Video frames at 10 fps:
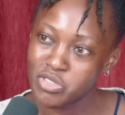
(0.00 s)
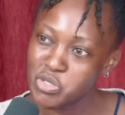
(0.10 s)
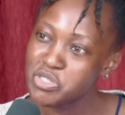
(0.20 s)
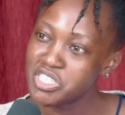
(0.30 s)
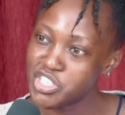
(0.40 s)

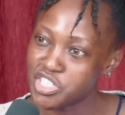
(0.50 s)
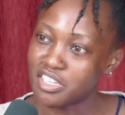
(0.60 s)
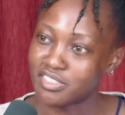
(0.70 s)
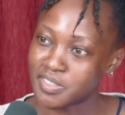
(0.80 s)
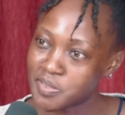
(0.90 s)
naughty
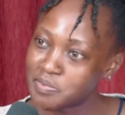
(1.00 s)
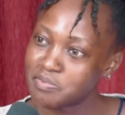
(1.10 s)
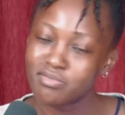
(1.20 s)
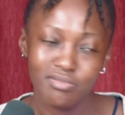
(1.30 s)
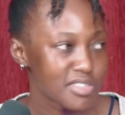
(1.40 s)
child,
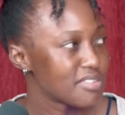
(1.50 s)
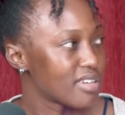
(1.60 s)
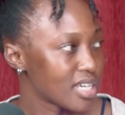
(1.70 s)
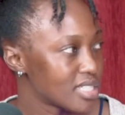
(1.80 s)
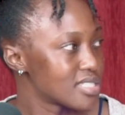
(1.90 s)

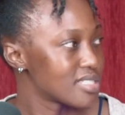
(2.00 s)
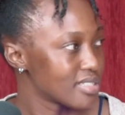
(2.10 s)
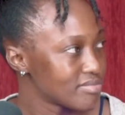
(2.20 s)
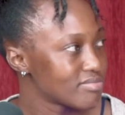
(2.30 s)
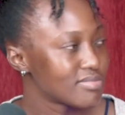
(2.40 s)
if I can
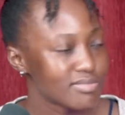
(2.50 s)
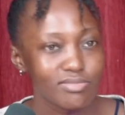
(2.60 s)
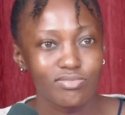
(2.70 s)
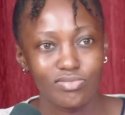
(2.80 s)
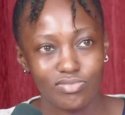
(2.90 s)
say.
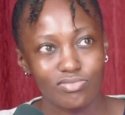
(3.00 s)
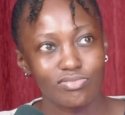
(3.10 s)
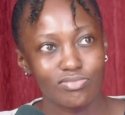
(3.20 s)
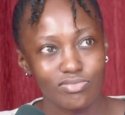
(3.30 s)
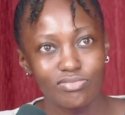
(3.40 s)

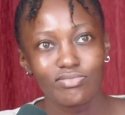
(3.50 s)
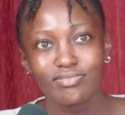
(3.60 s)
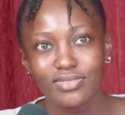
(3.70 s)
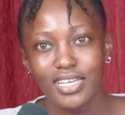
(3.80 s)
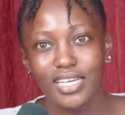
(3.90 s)

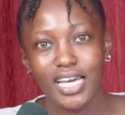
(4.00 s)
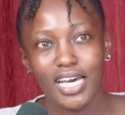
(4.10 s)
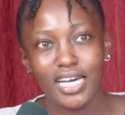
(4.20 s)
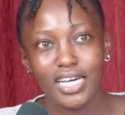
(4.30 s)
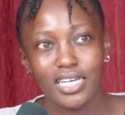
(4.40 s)
Mm-hmm.
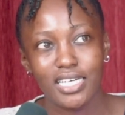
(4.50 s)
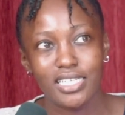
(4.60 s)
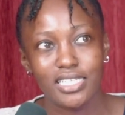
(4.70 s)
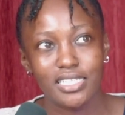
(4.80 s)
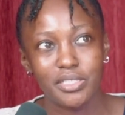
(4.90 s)

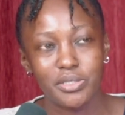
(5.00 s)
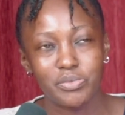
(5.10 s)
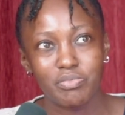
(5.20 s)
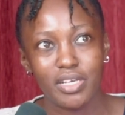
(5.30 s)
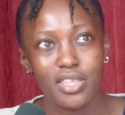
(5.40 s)

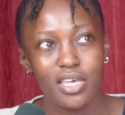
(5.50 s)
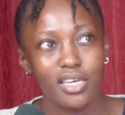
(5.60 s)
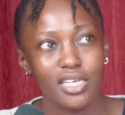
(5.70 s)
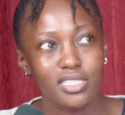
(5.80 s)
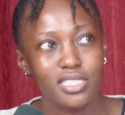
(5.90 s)
Mm-hmm. I
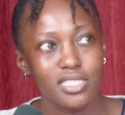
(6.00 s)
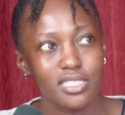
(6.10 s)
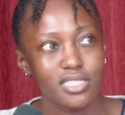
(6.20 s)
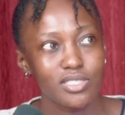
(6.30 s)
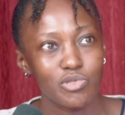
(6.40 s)
think
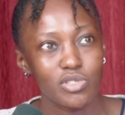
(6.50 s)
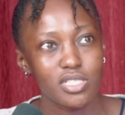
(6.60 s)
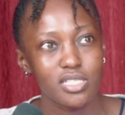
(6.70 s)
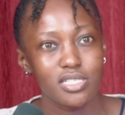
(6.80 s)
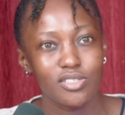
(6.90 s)
it's
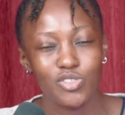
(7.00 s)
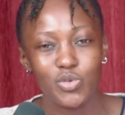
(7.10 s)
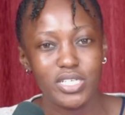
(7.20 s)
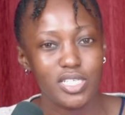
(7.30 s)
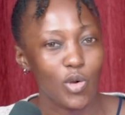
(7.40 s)
what I
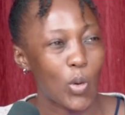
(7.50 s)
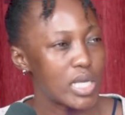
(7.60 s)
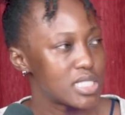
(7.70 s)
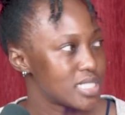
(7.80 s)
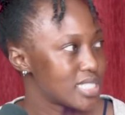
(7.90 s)
was quite
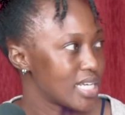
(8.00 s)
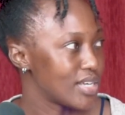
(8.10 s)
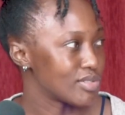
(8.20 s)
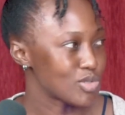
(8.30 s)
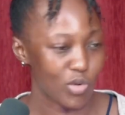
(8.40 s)

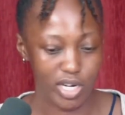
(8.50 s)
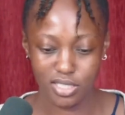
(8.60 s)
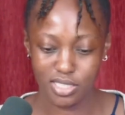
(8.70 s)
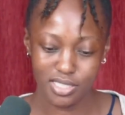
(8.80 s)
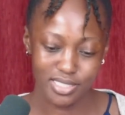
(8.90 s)
inquisitive, was
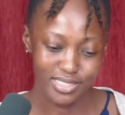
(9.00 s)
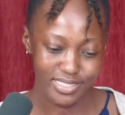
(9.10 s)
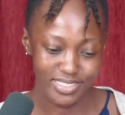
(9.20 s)
quite,